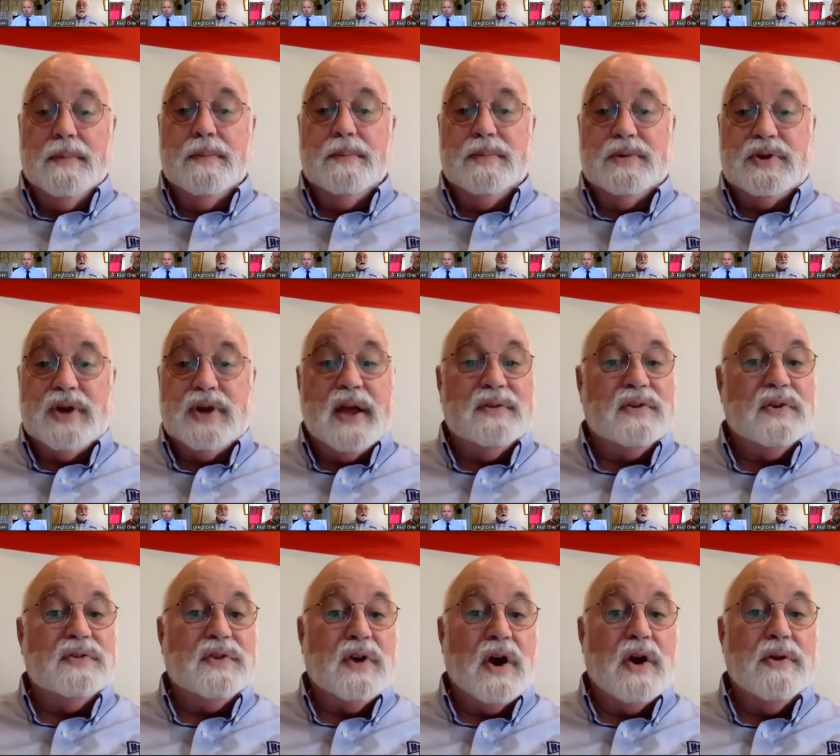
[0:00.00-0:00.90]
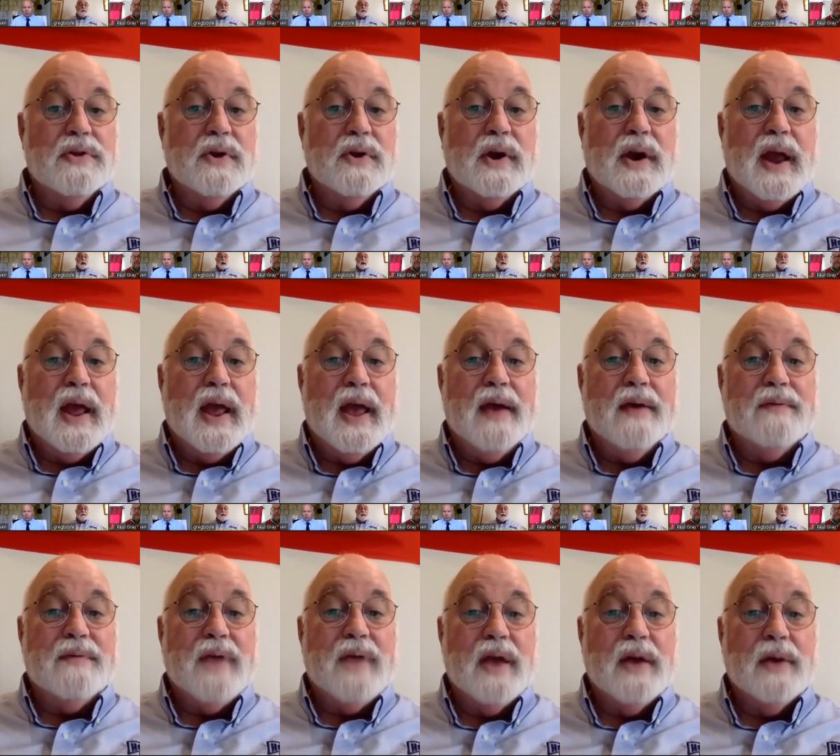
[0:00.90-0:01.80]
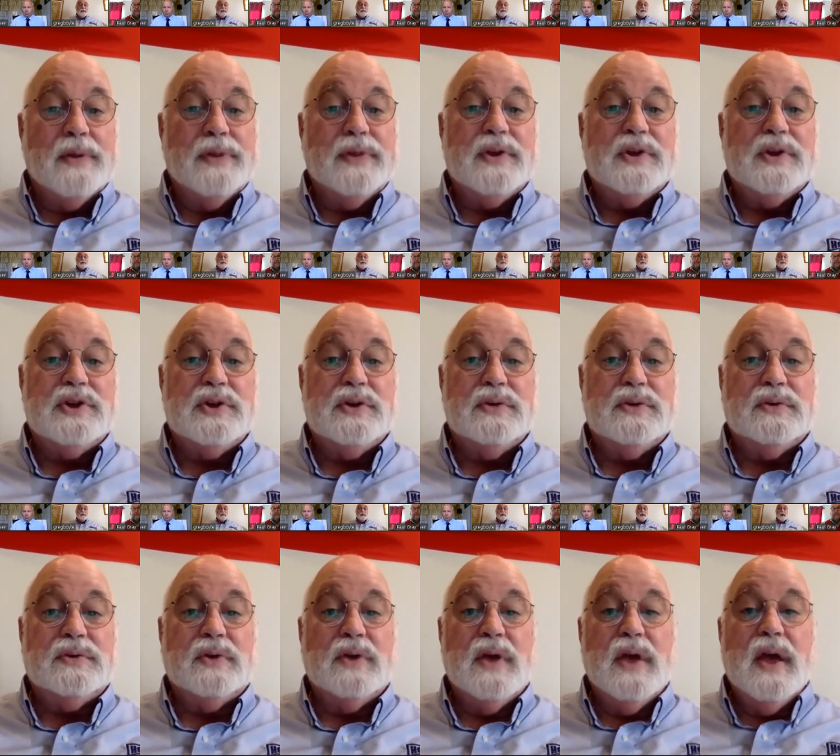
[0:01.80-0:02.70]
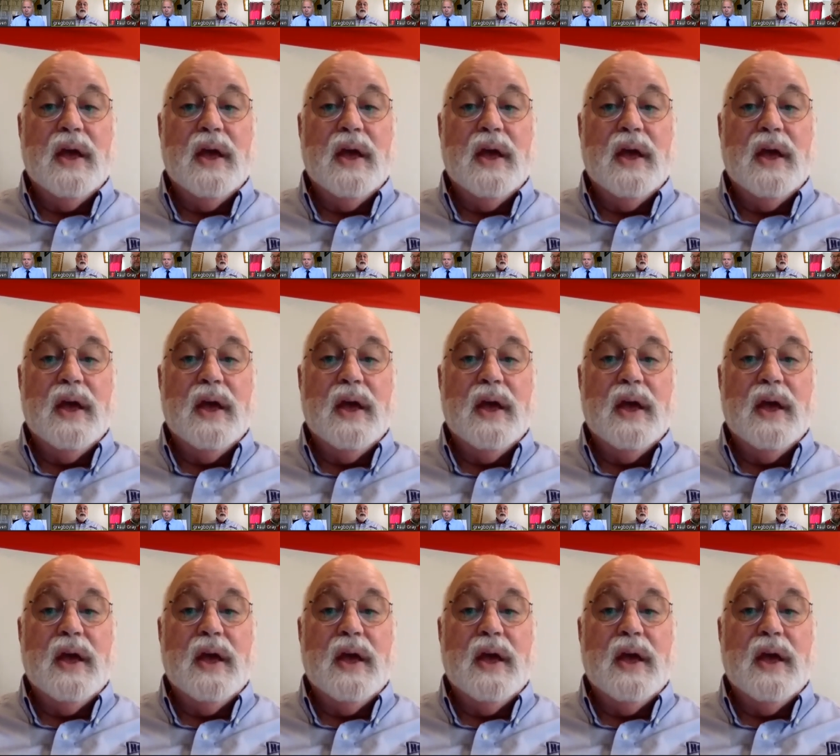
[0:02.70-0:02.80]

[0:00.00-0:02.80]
chances are they're going to have health issues